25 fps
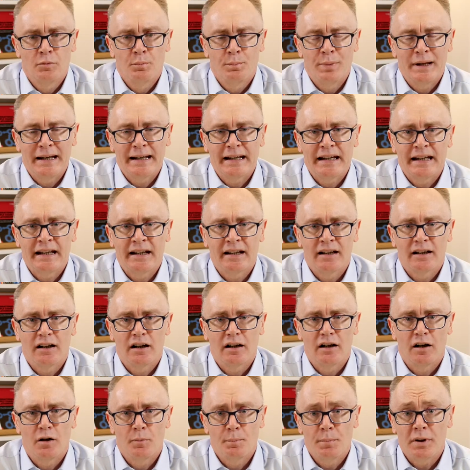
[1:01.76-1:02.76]

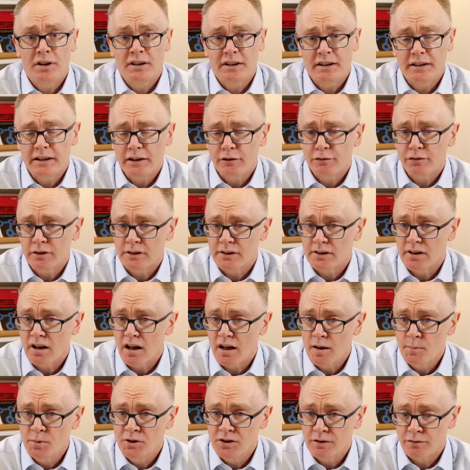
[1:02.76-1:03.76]
Picking up on the different
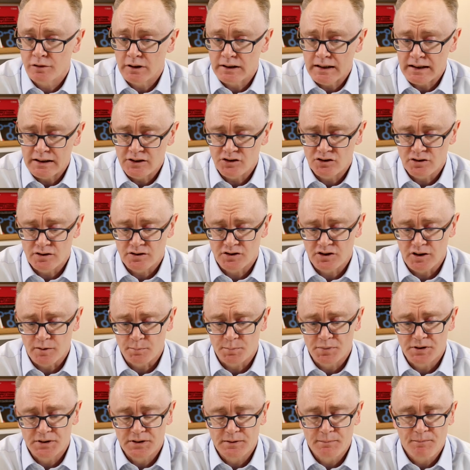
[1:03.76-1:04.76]
types of
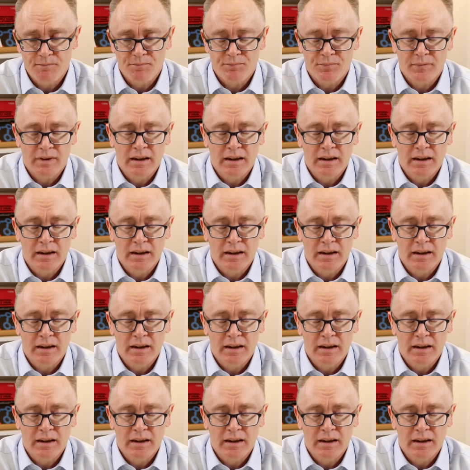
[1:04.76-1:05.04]
relationships,